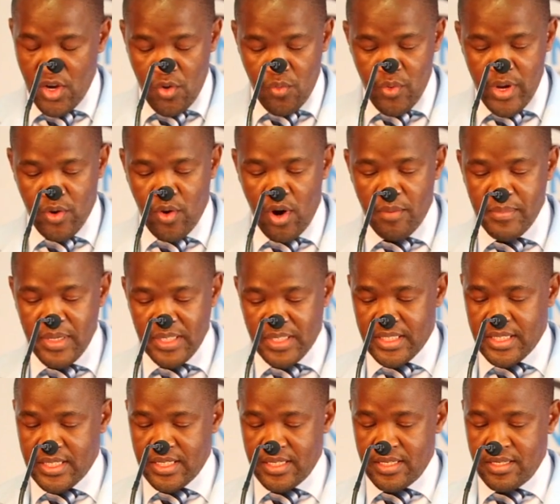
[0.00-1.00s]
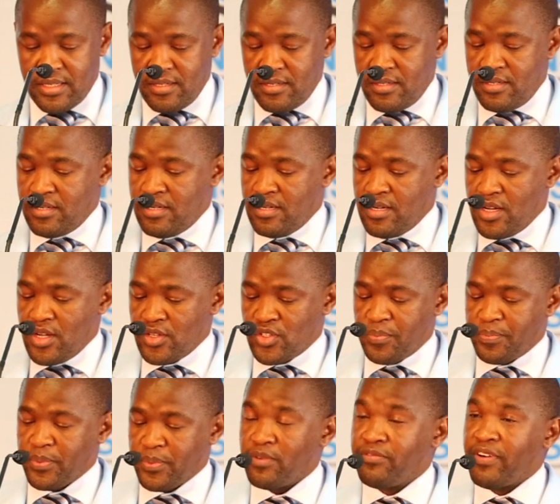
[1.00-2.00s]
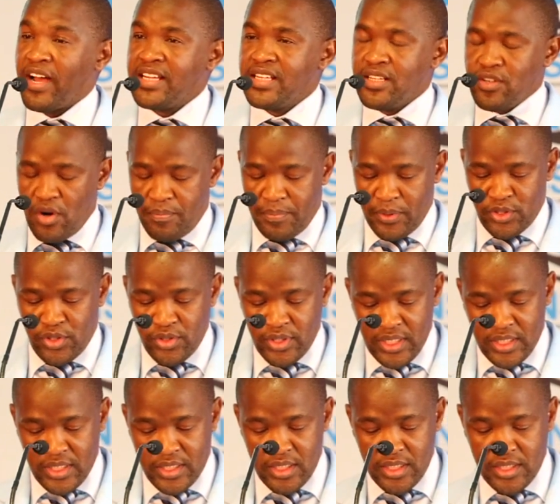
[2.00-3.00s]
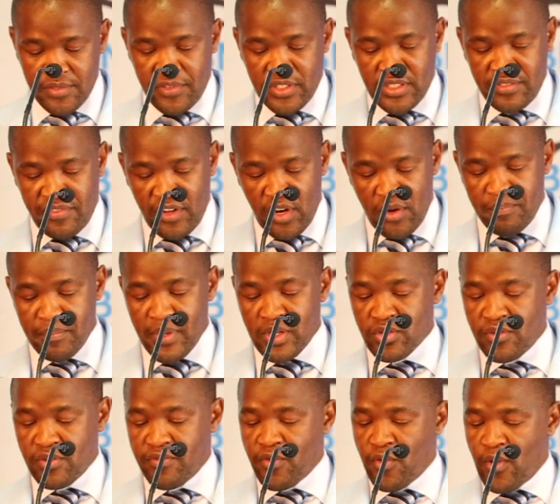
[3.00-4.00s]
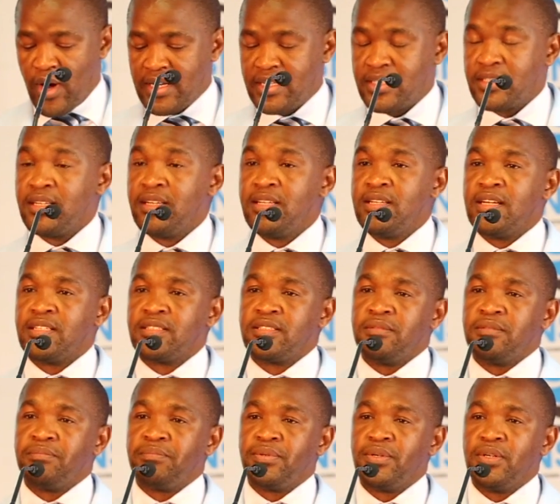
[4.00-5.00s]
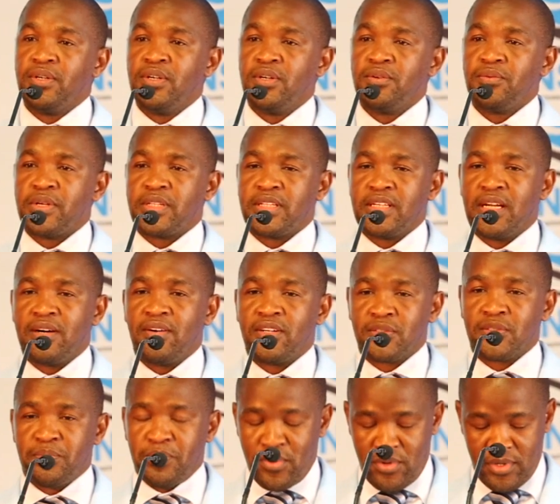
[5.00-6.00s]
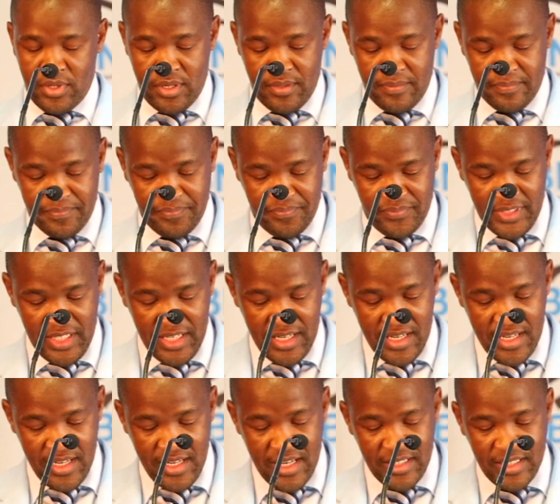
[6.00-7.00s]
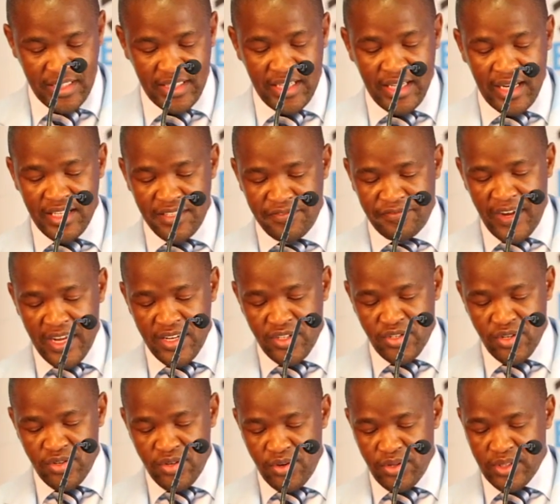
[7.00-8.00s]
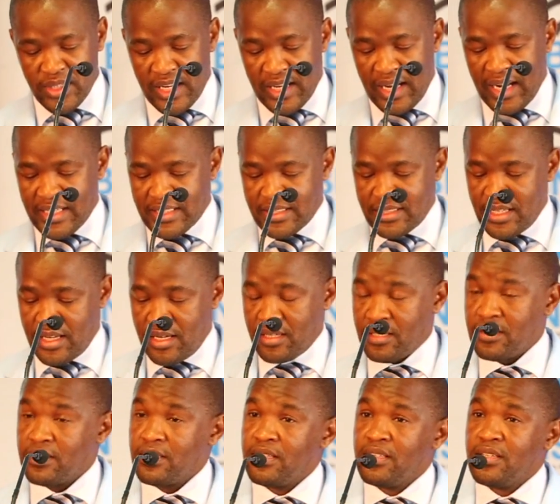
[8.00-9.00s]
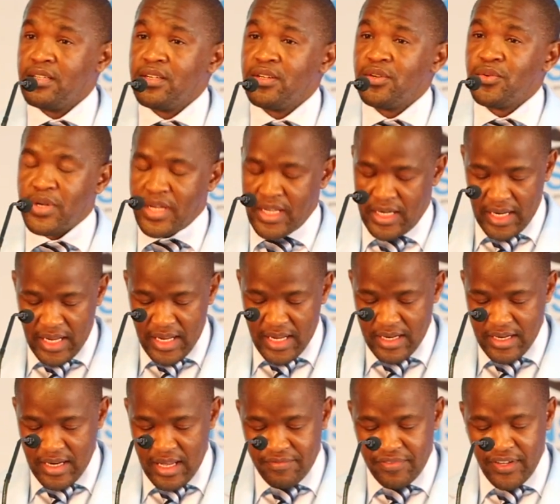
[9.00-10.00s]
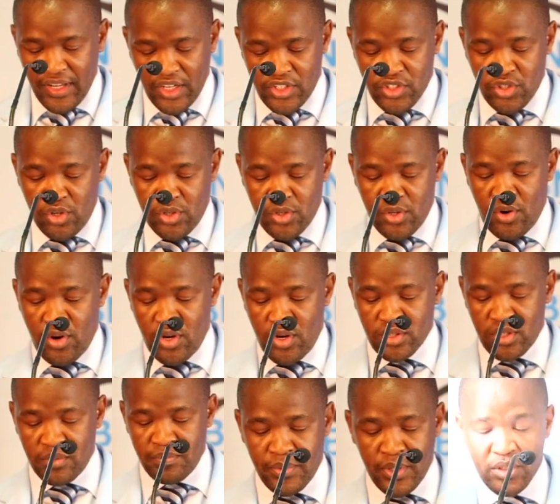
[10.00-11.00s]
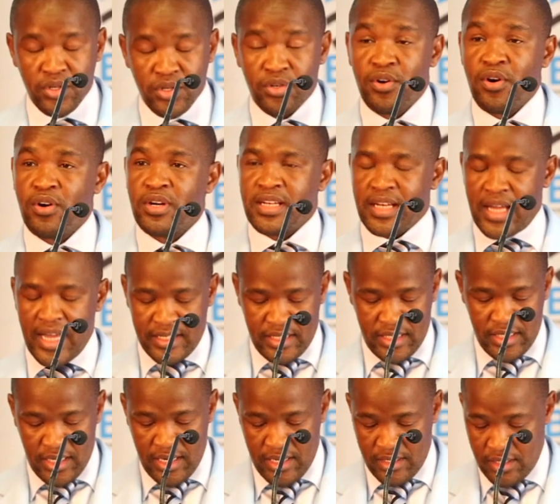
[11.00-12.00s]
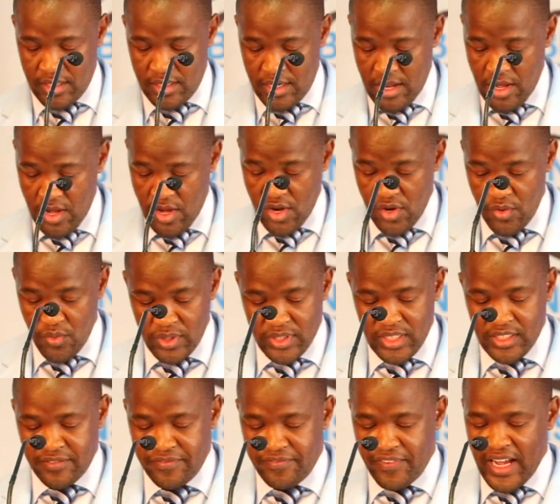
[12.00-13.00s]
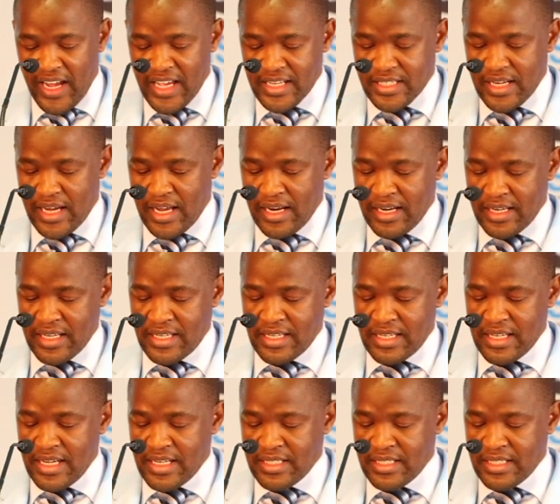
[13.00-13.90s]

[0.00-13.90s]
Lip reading: We commit to providing opportunities for development of quality leadership within our sport. It is gratifying to note that last year, we ran a very short course protocol and etiquette, which is vital in